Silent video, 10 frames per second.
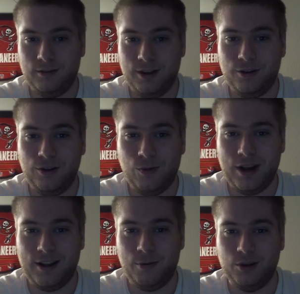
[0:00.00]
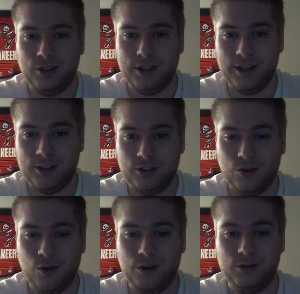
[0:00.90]
The only way they were going to
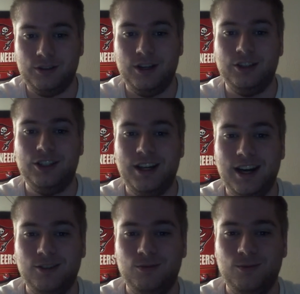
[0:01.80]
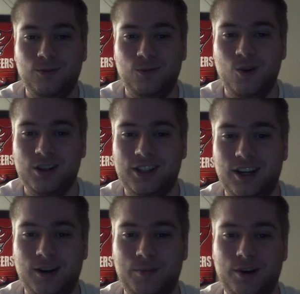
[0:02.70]
score a touchdown was
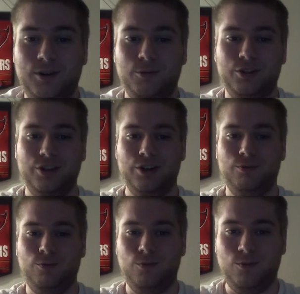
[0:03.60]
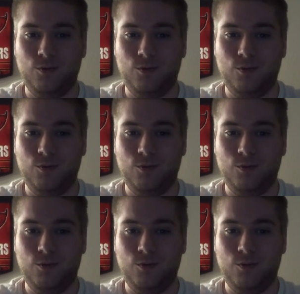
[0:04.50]
on a punt return,